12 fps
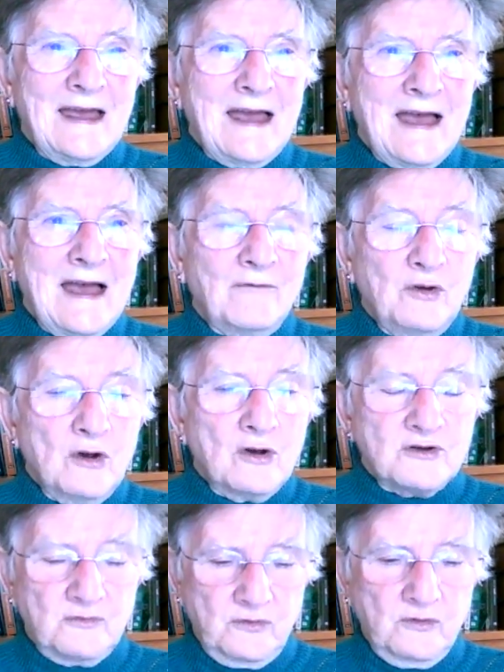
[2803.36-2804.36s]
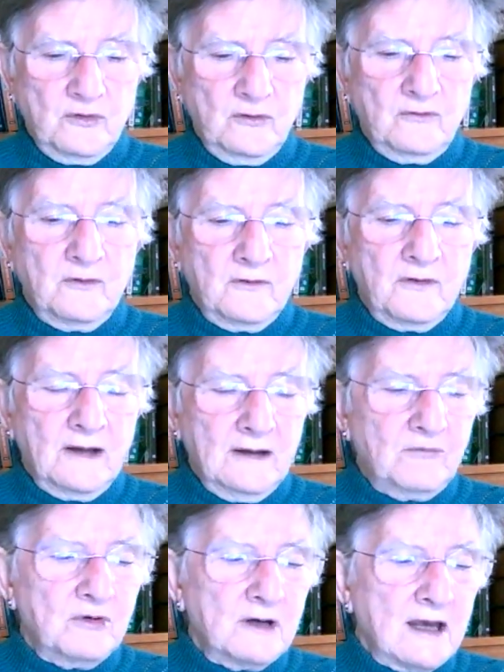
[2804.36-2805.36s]
have not approved of the
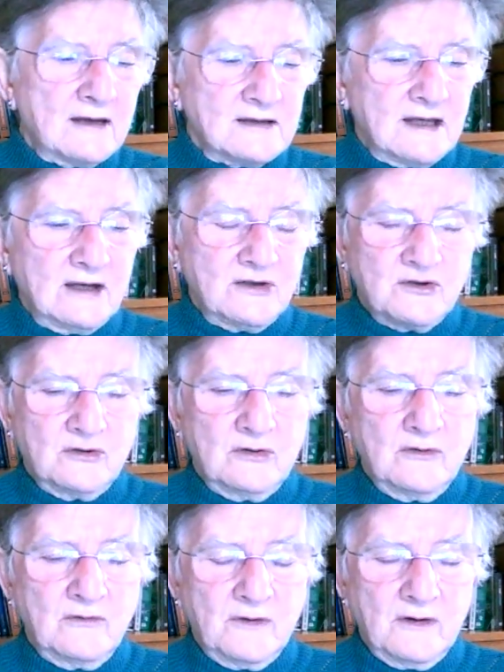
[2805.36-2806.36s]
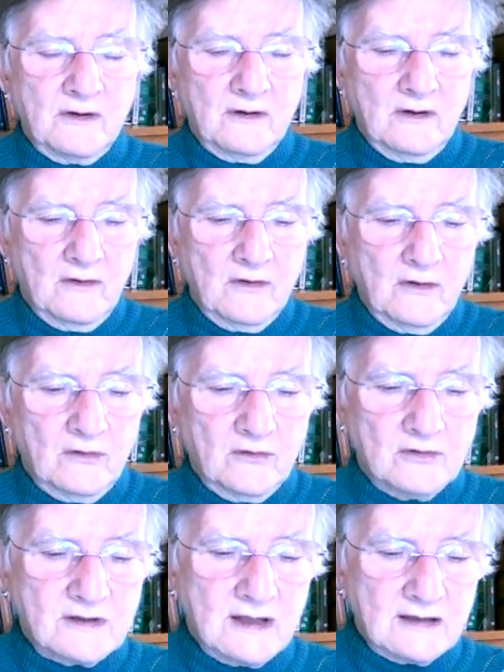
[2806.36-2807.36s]
liberalisation of the
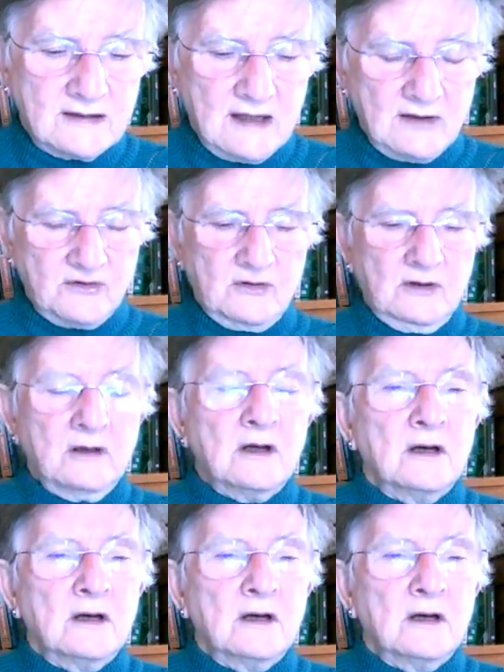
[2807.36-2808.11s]
laws, etc.